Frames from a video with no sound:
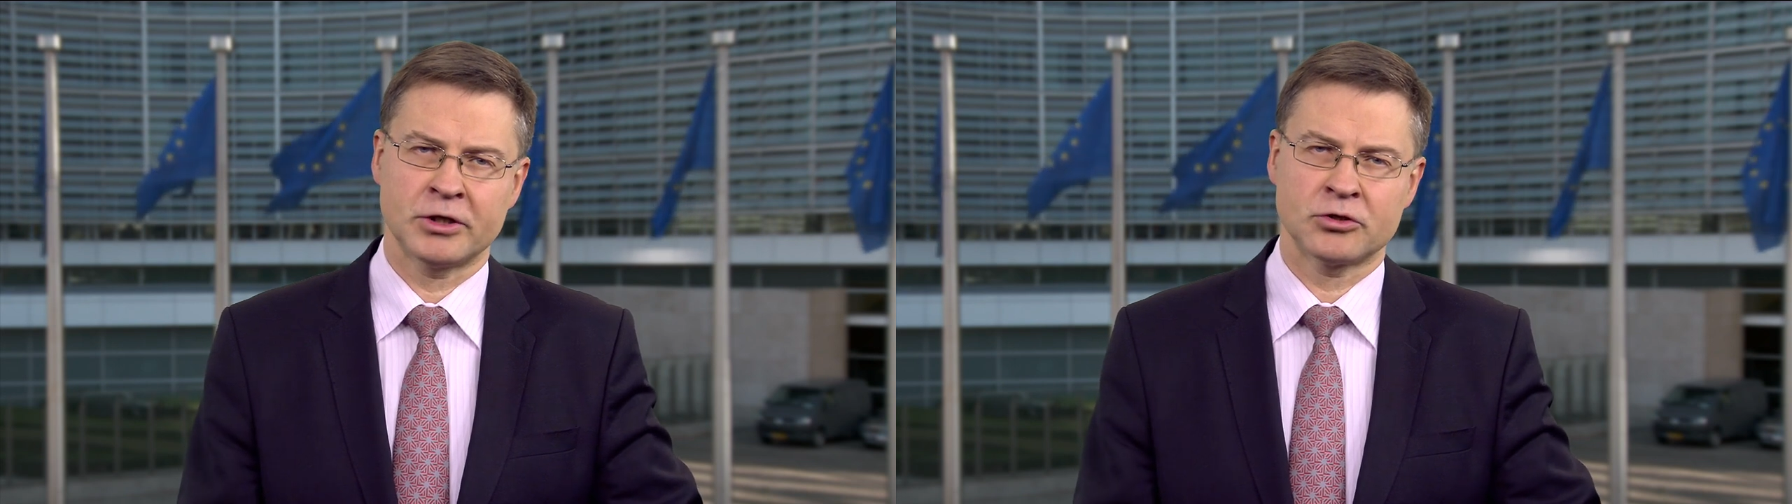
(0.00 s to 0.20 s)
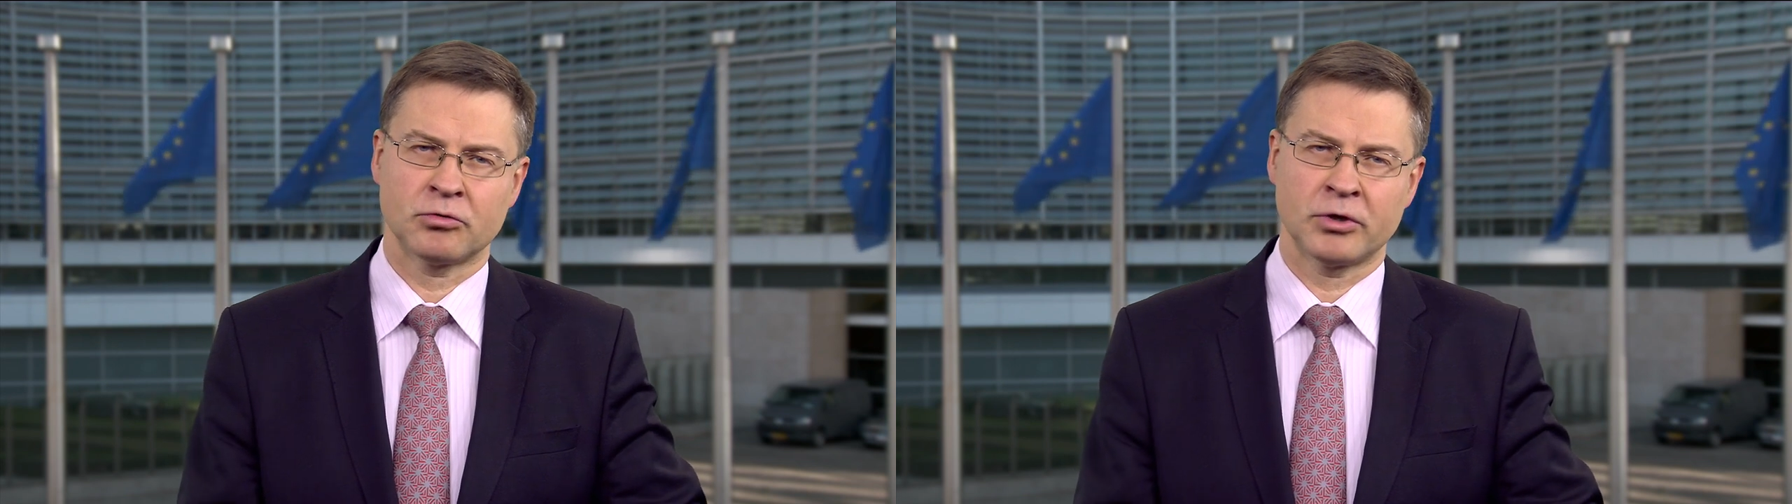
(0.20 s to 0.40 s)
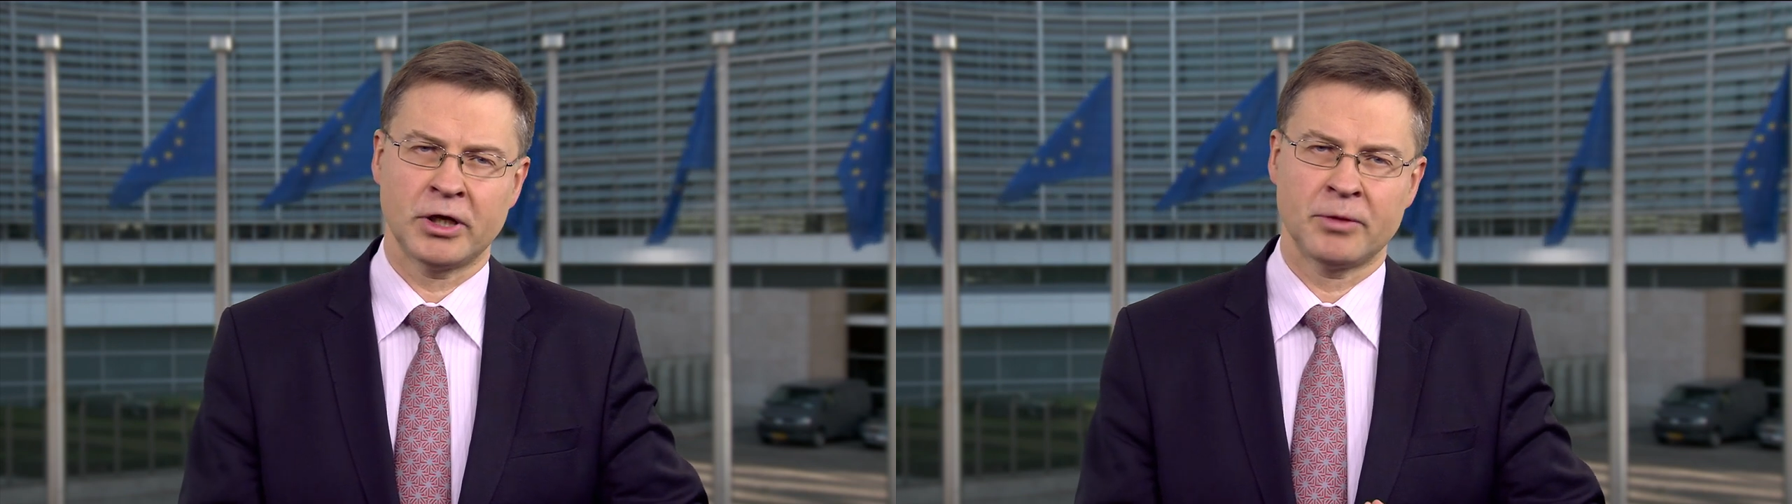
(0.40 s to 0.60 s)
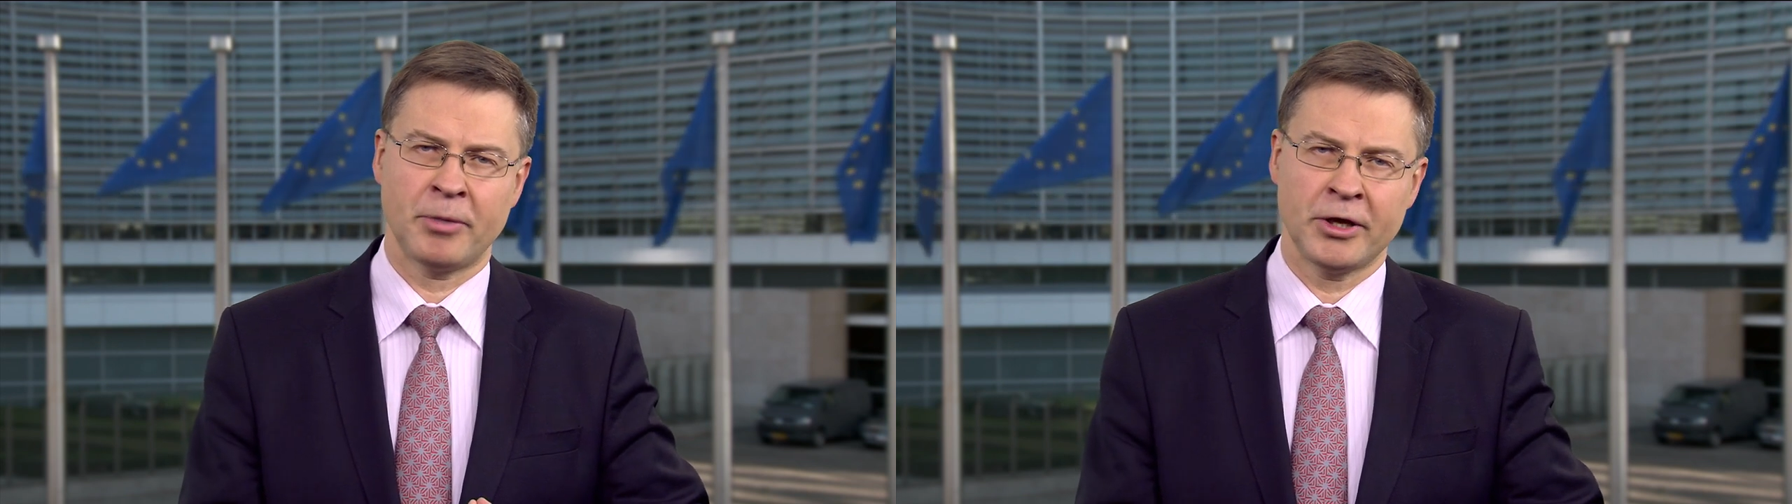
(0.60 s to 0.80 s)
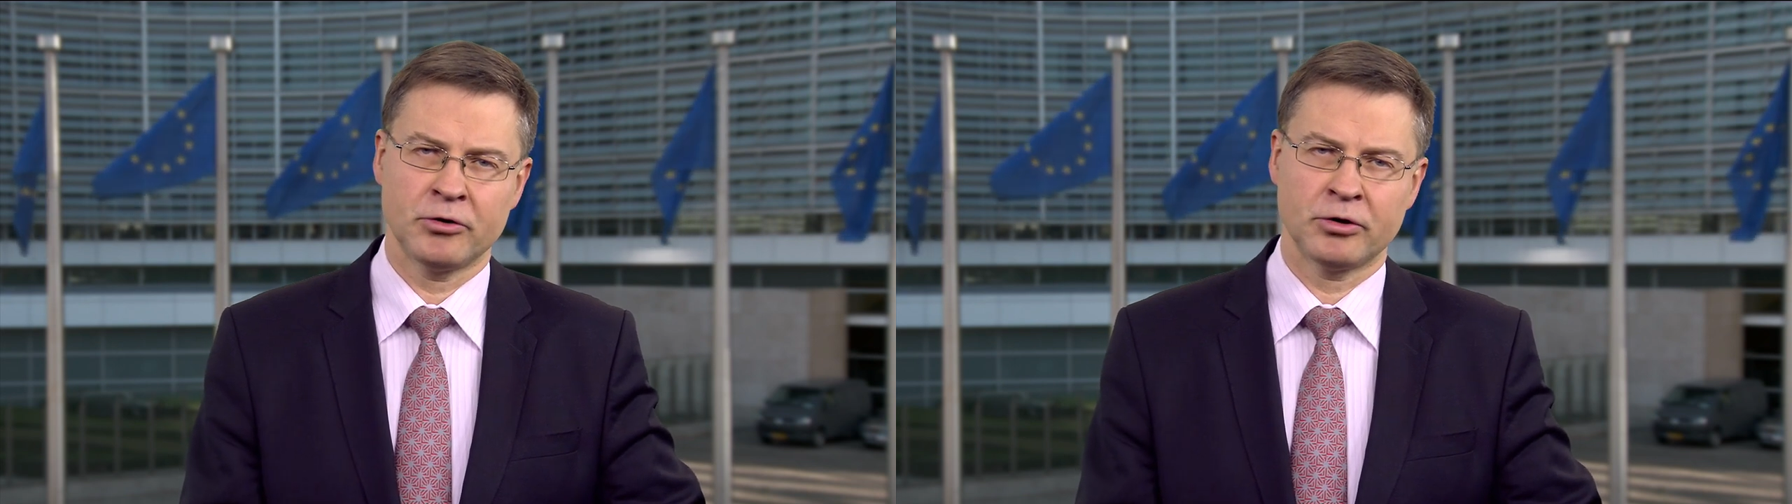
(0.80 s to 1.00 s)
is to
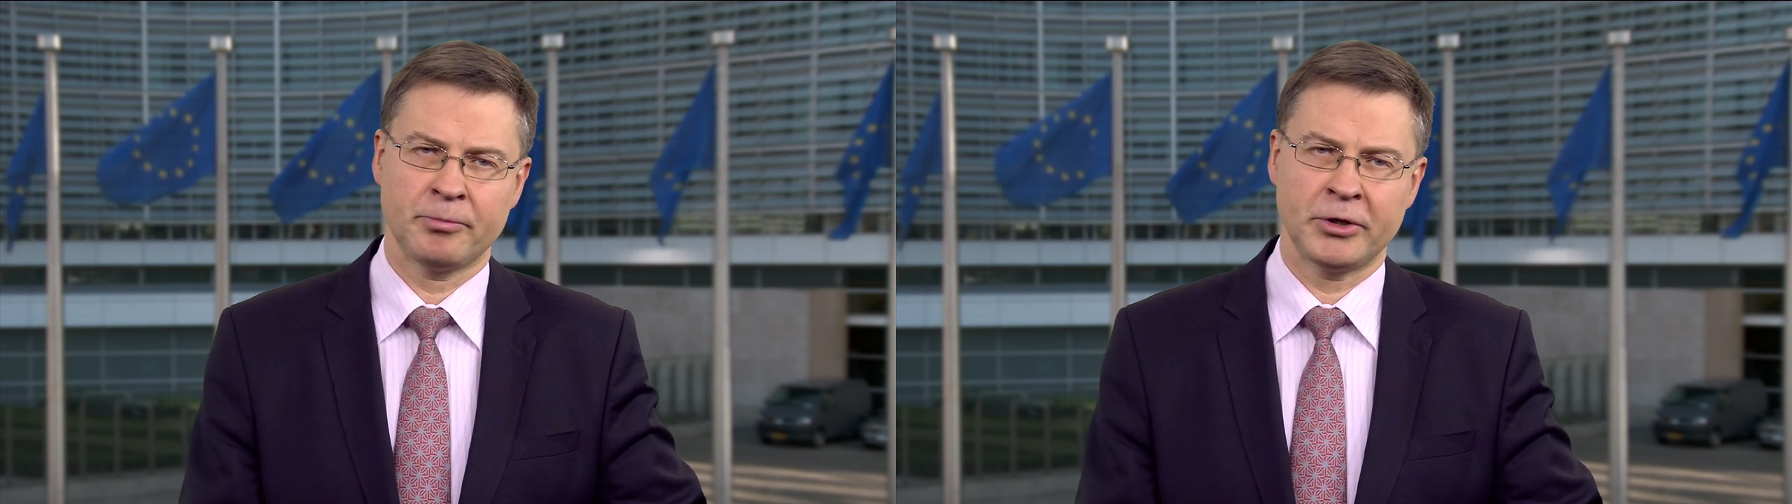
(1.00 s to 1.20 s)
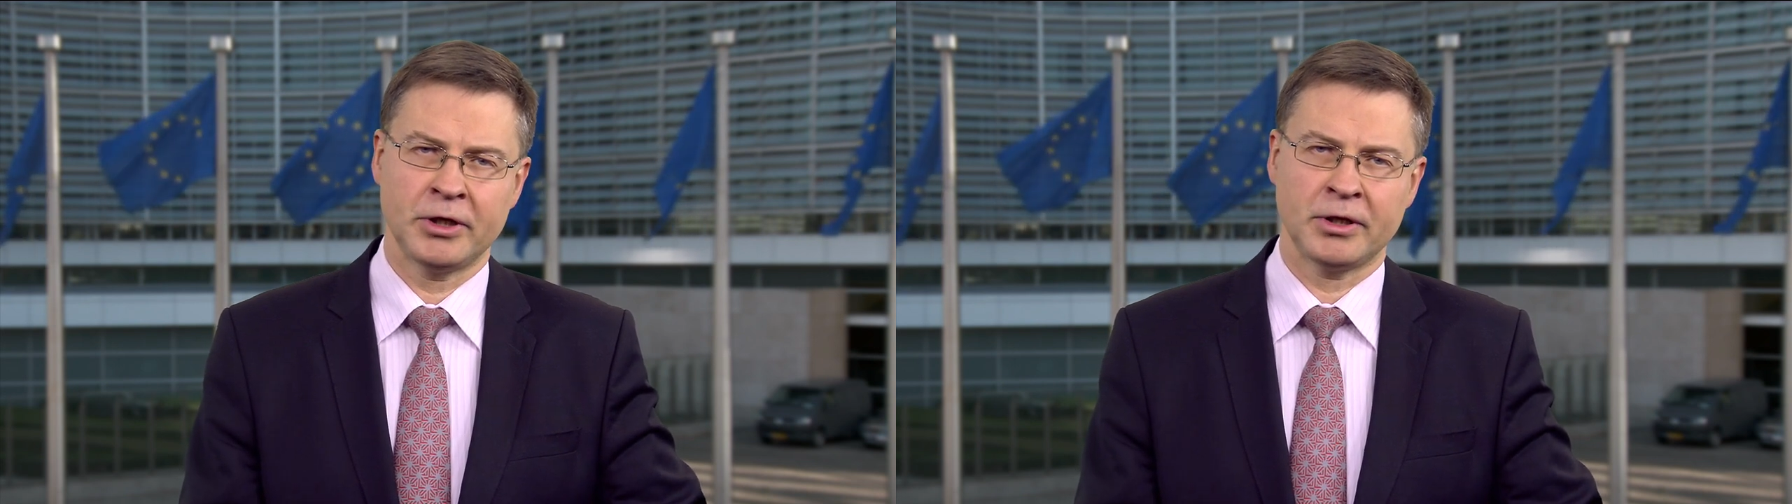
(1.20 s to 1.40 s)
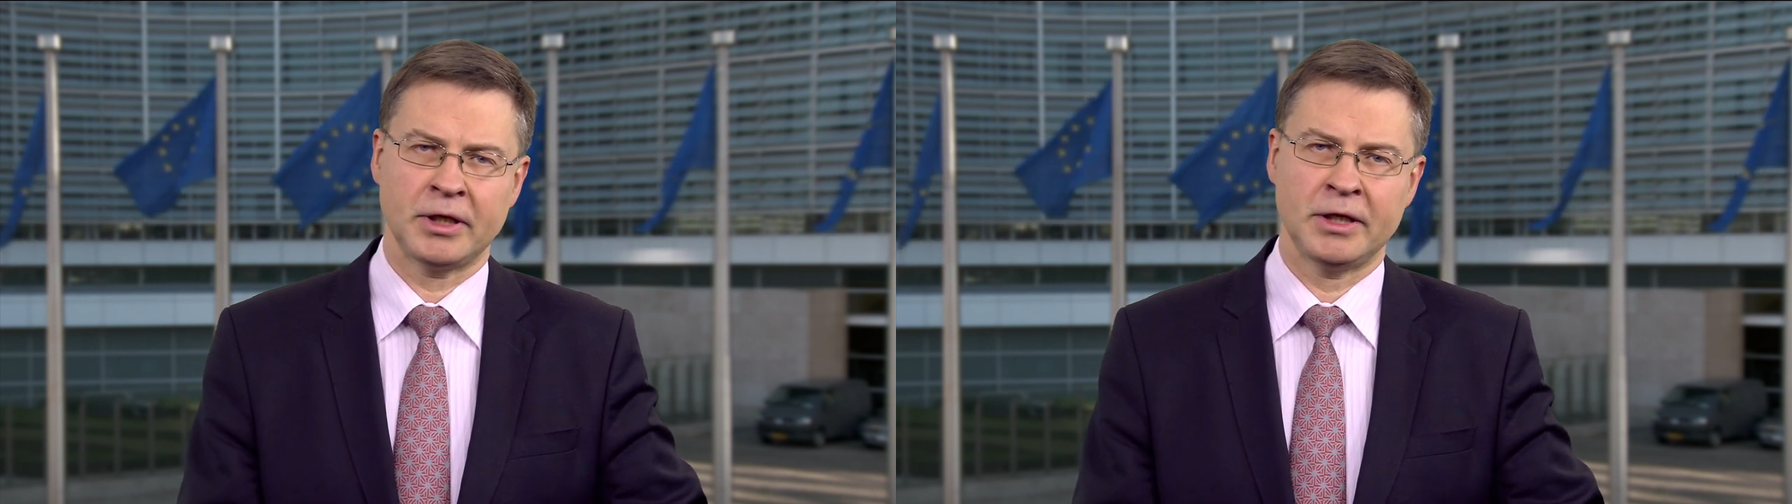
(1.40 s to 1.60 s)
create pan-European